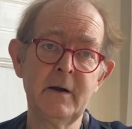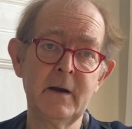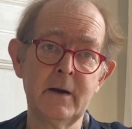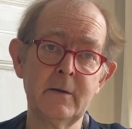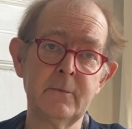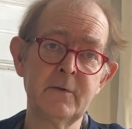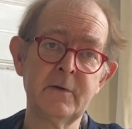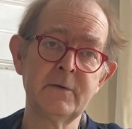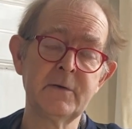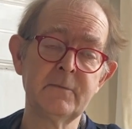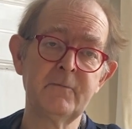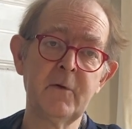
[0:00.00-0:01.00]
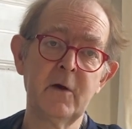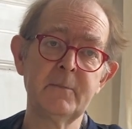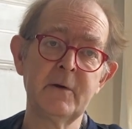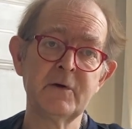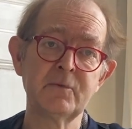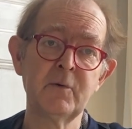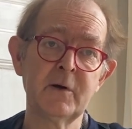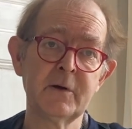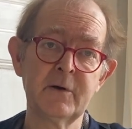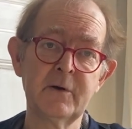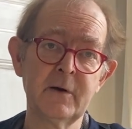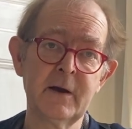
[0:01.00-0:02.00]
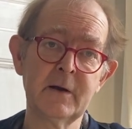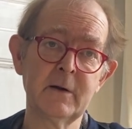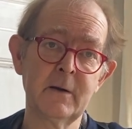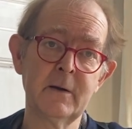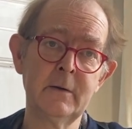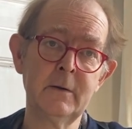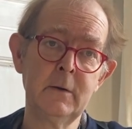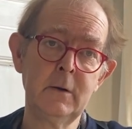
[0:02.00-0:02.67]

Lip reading: there and did 5 minutes work. I couldn't handle it.